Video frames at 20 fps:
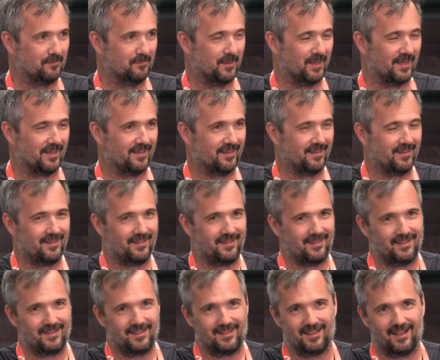but
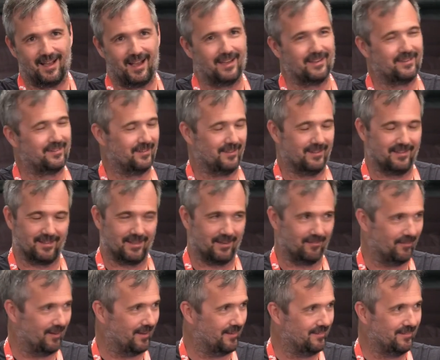I still didn't get
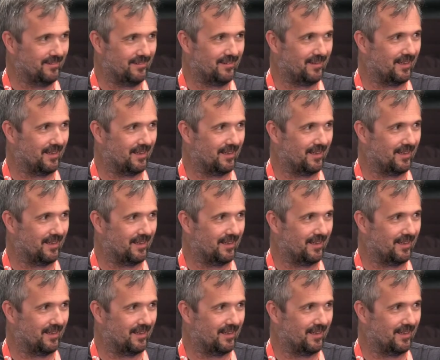it right.